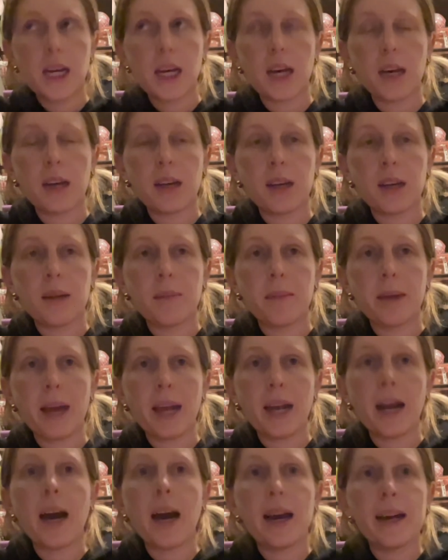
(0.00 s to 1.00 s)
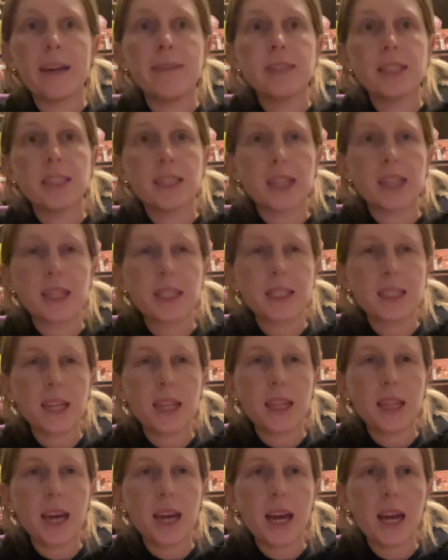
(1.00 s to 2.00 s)
and hives and things
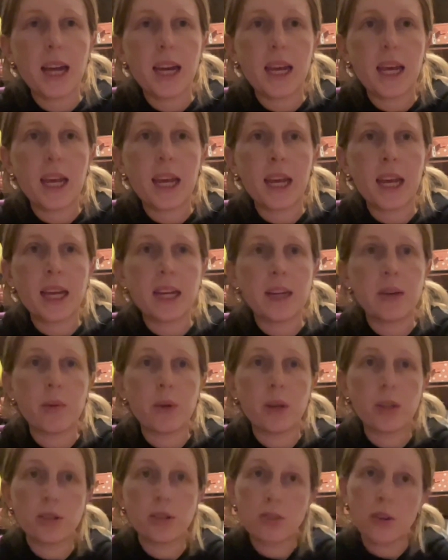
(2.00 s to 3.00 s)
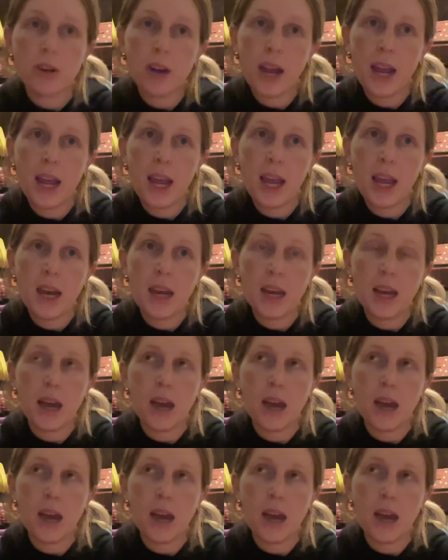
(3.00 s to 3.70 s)
like that, and it works great.